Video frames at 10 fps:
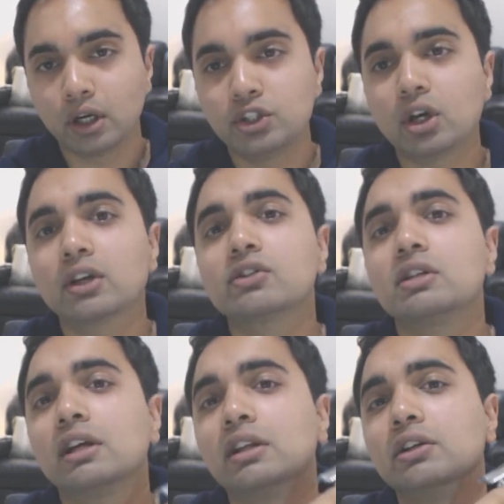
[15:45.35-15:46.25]

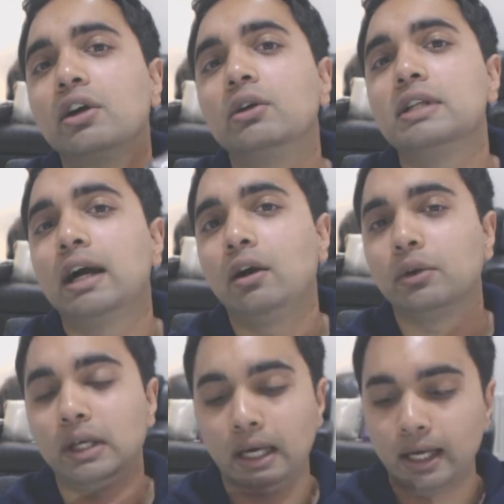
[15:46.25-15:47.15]
adjust and then go
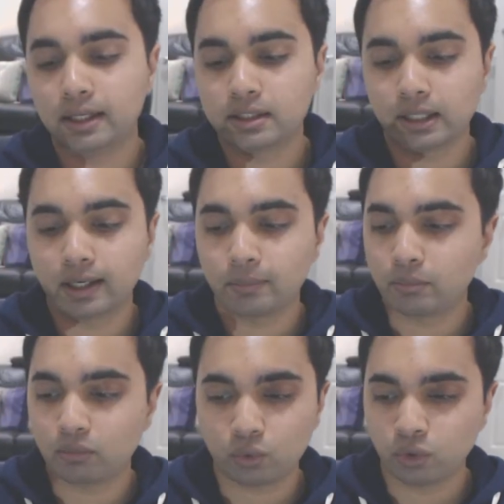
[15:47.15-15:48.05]
down and
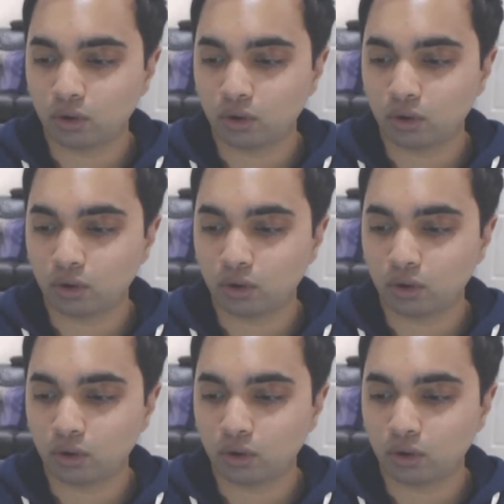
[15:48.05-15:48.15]
um,